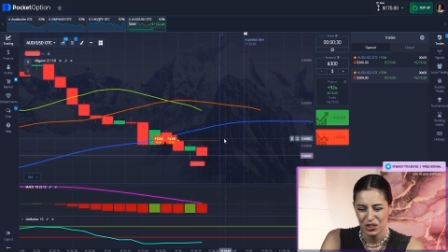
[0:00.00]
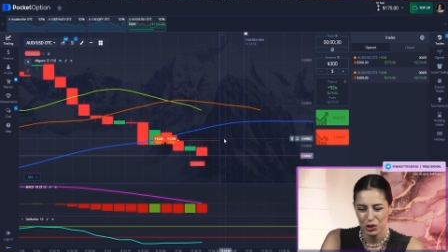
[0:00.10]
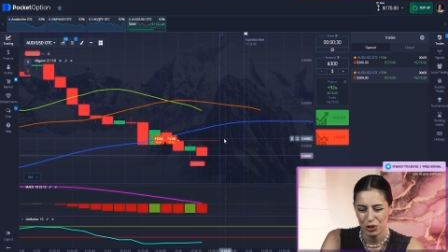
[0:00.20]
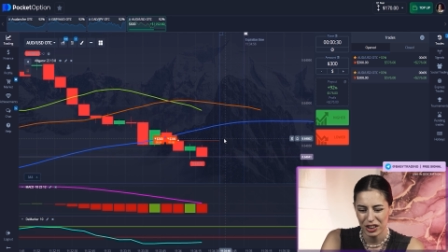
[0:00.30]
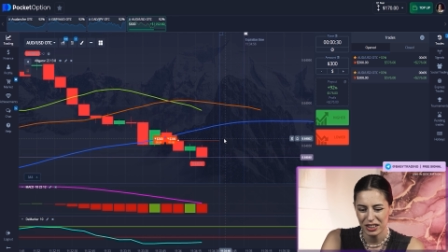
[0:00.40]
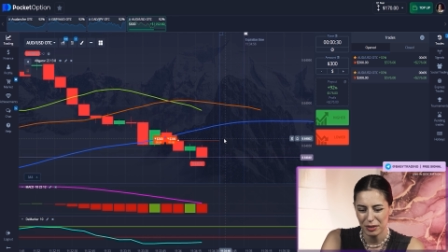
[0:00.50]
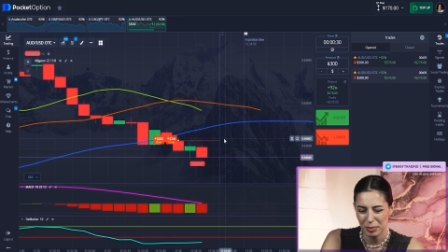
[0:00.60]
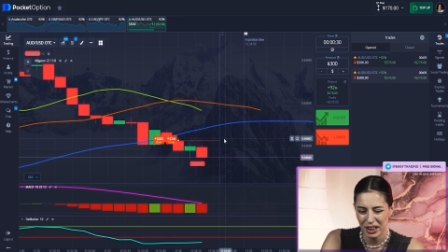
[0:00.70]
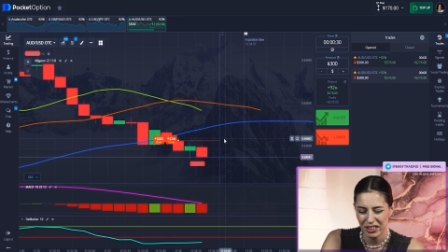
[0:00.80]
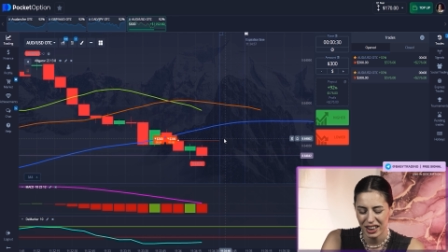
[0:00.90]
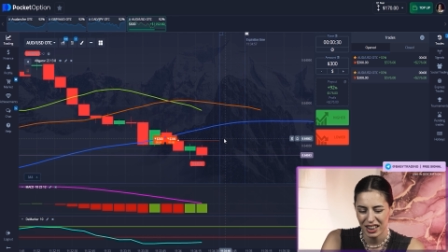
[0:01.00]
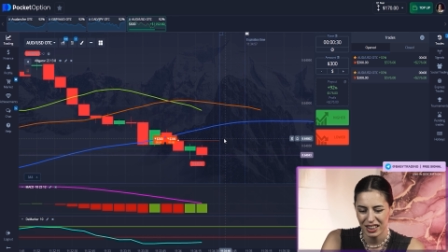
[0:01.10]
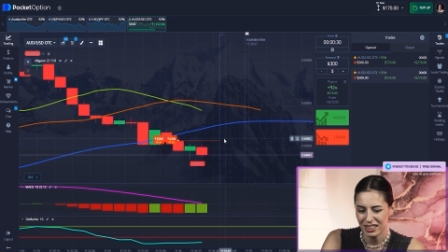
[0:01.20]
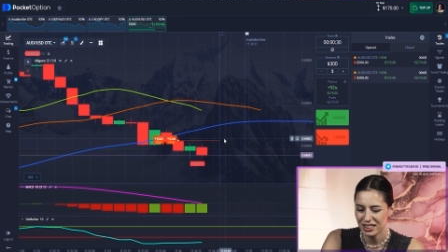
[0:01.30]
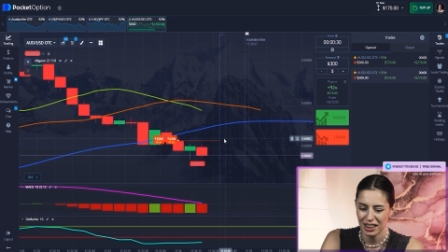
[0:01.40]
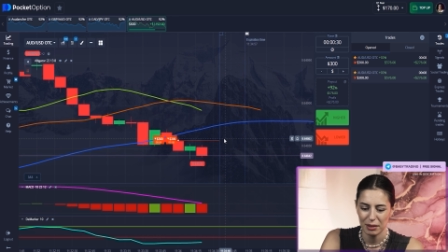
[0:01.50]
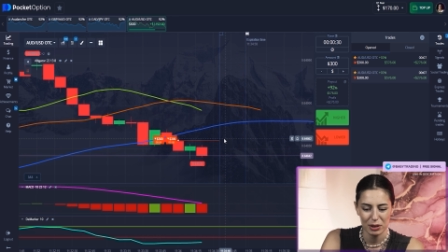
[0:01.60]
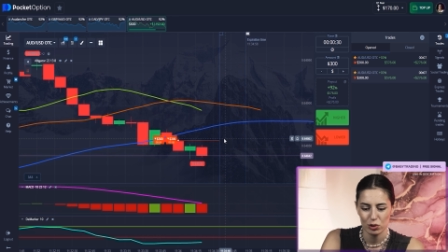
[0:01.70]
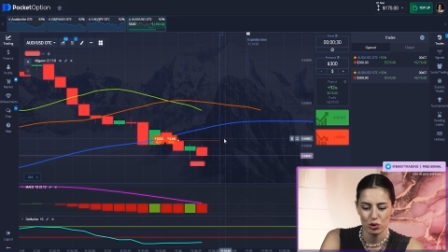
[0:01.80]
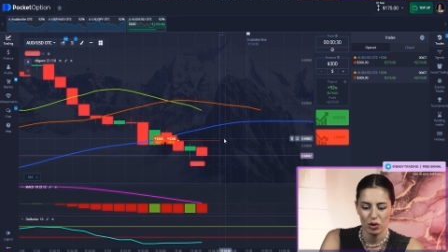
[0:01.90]
shorter period is going to
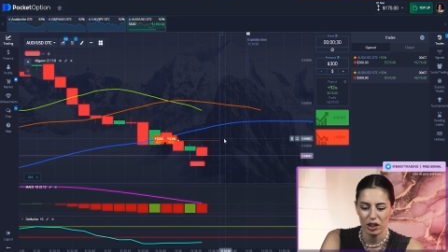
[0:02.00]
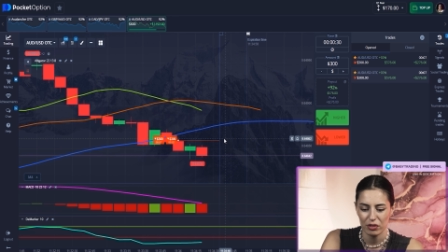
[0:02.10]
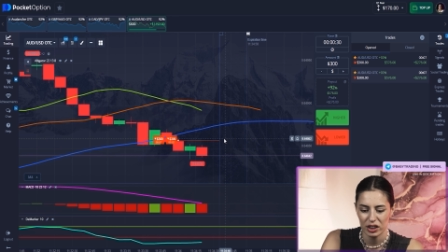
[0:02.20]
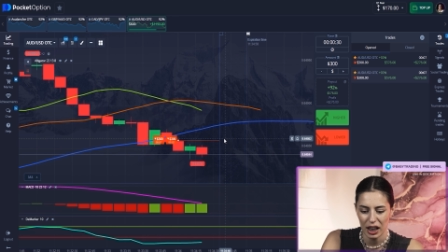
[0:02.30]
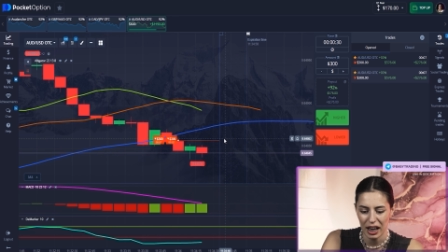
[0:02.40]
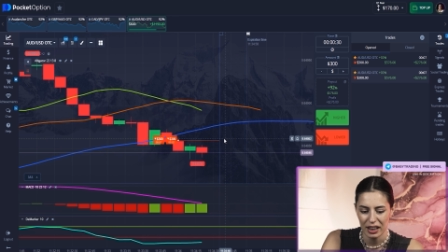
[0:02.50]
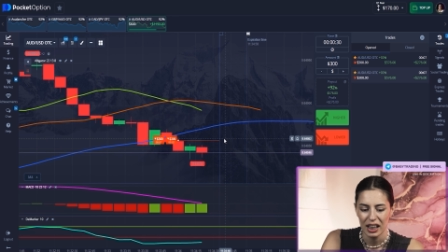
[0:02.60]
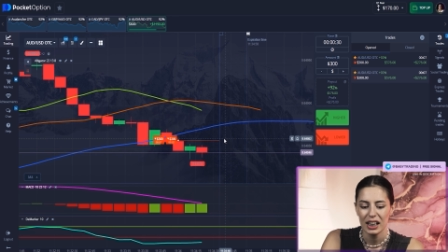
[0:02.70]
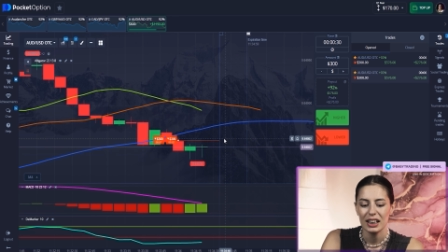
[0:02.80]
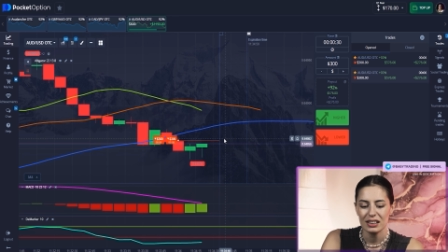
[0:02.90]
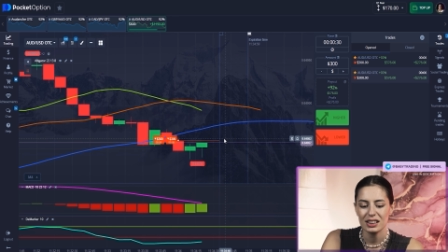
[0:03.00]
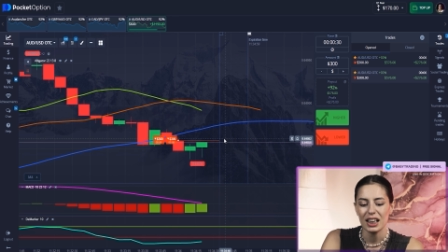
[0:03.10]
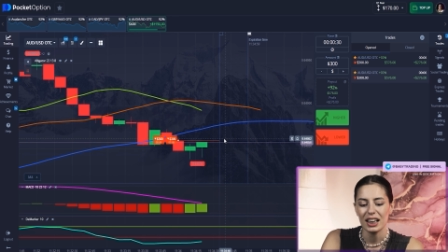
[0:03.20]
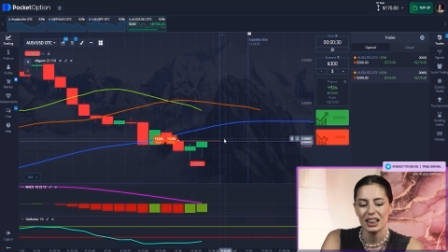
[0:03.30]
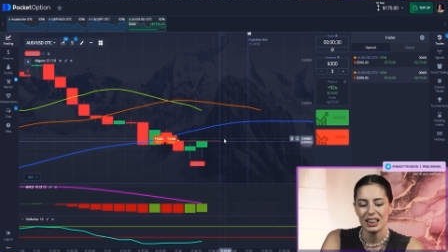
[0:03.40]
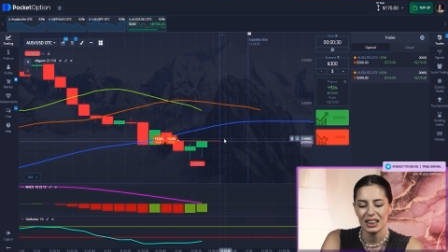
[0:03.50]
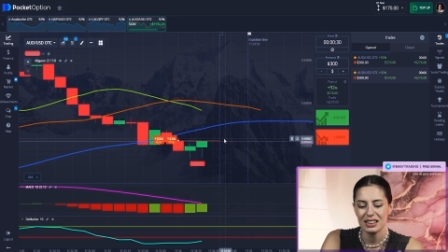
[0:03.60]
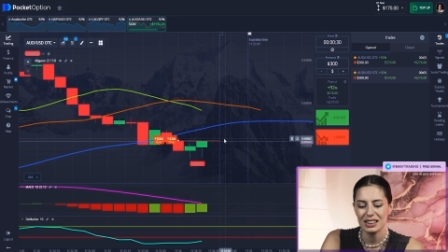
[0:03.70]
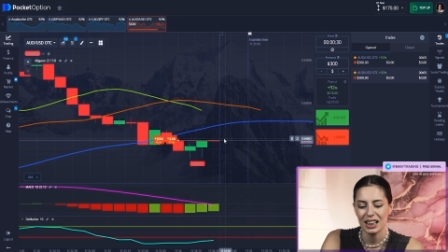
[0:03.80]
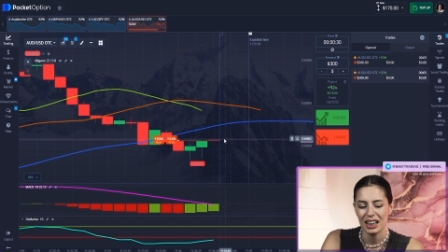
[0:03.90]
be too short for that. It started,
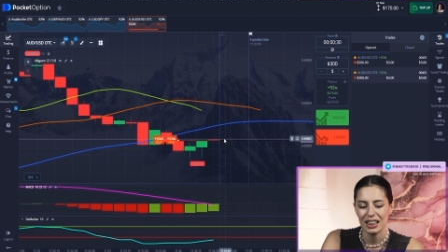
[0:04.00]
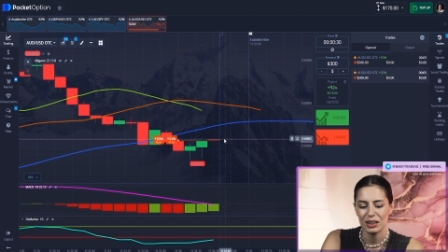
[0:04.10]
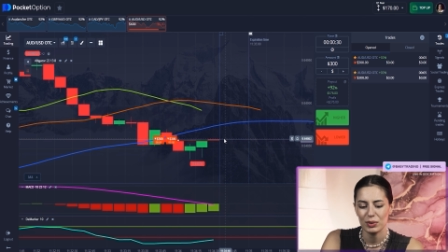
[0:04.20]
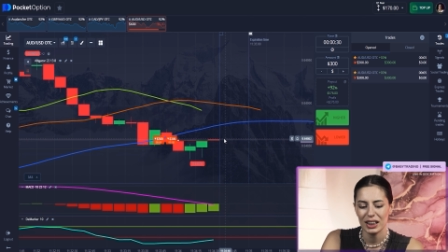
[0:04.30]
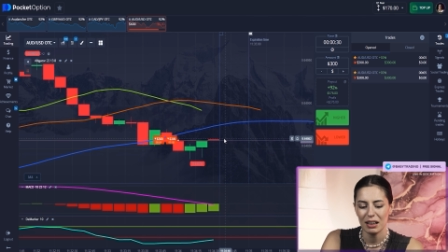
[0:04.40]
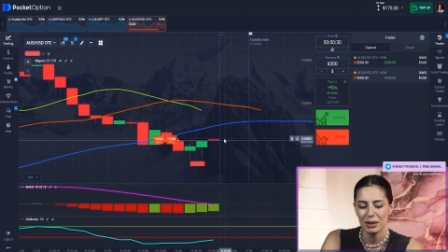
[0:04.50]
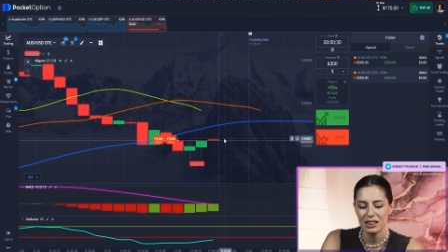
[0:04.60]
it started with the